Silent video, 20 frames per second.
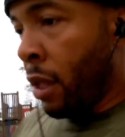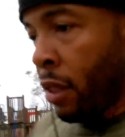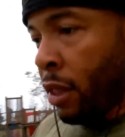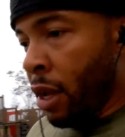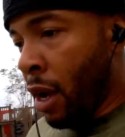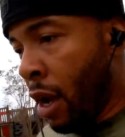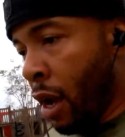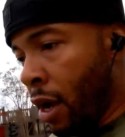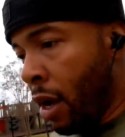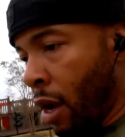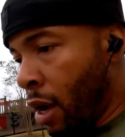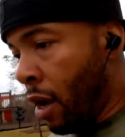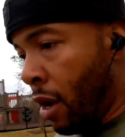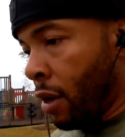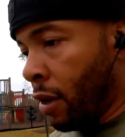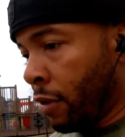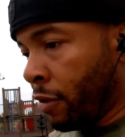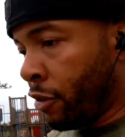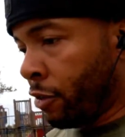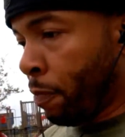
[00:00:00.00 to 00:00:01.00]
The
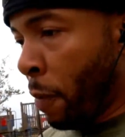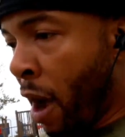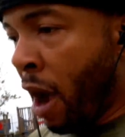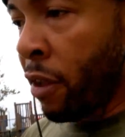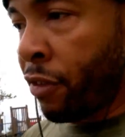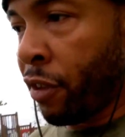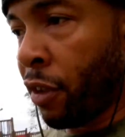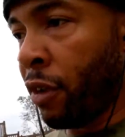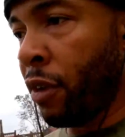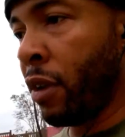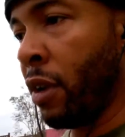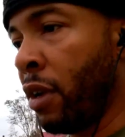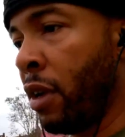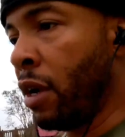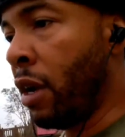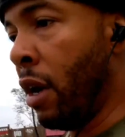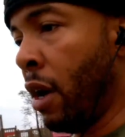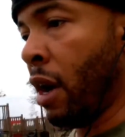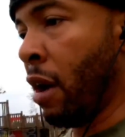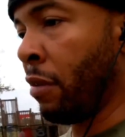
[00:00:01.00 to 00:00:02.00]
sponsor
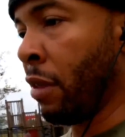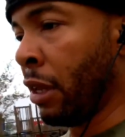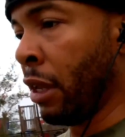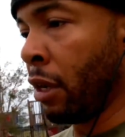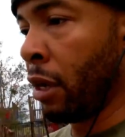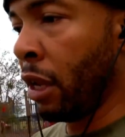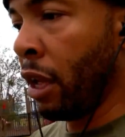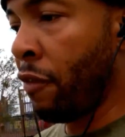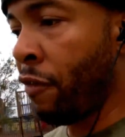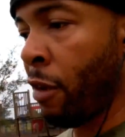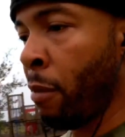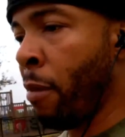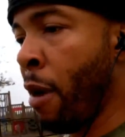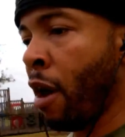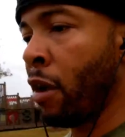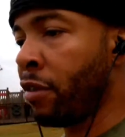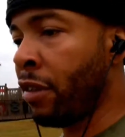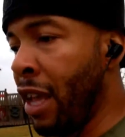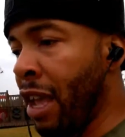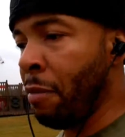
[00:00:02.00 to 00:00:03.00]
of the Little League
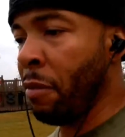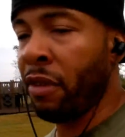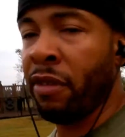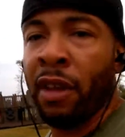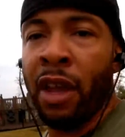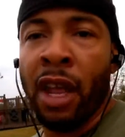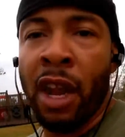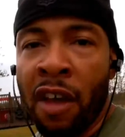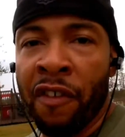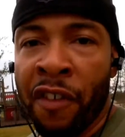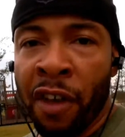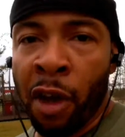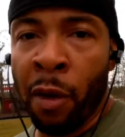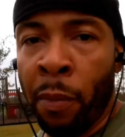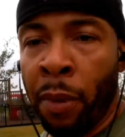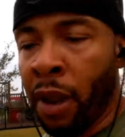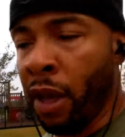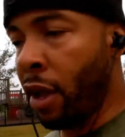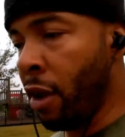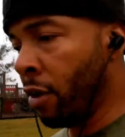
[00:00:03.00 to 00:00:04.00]
football team is an NFL
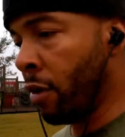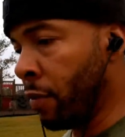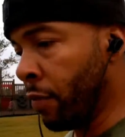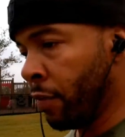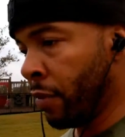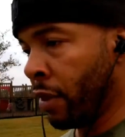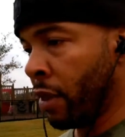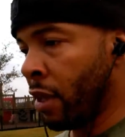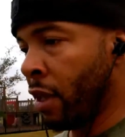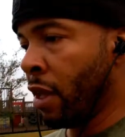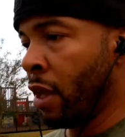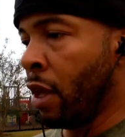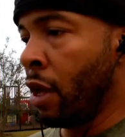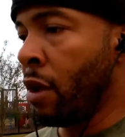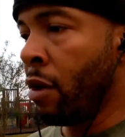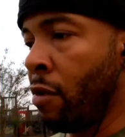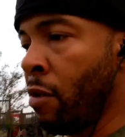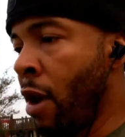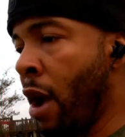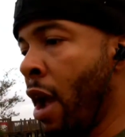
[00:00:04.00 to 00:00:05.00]
player,
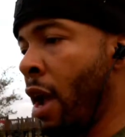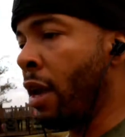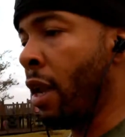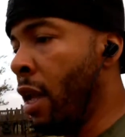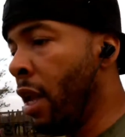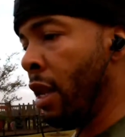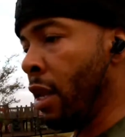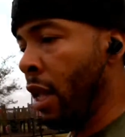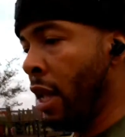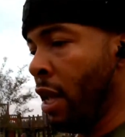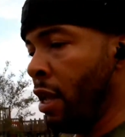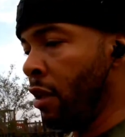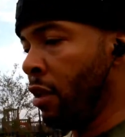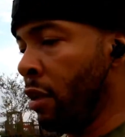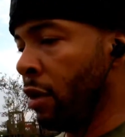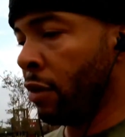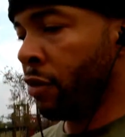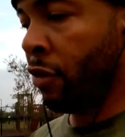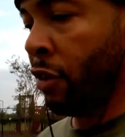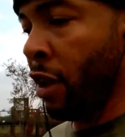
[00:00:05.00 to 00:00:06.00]
right? And
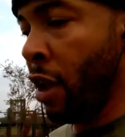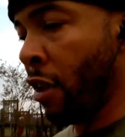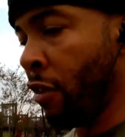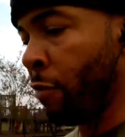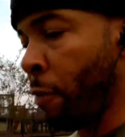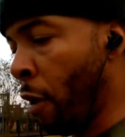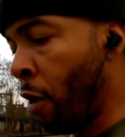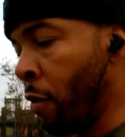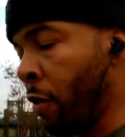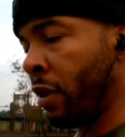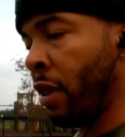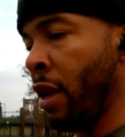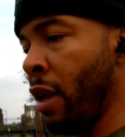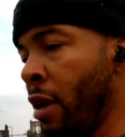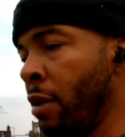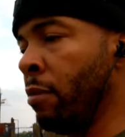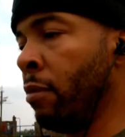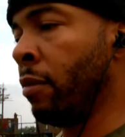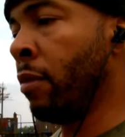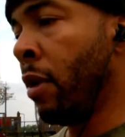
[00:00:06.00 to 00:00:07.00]
he she has spoke with
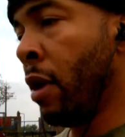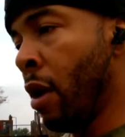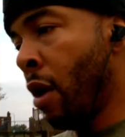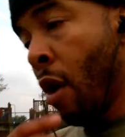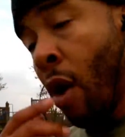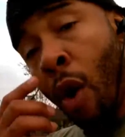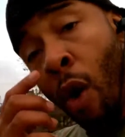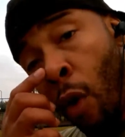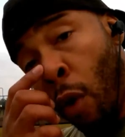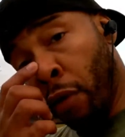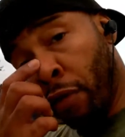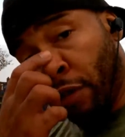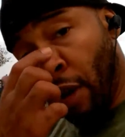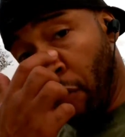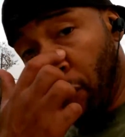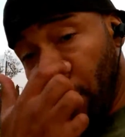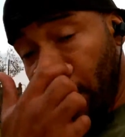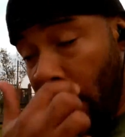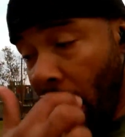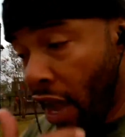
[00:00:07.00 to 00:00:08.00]
him on
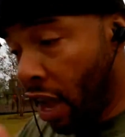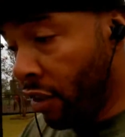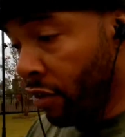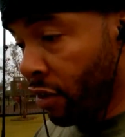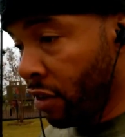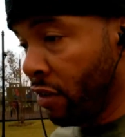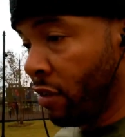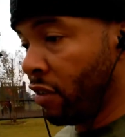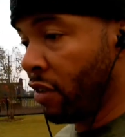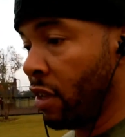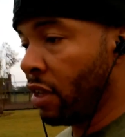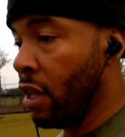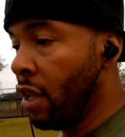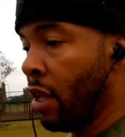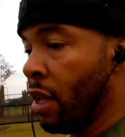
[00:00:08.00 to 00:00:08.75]
several occasions.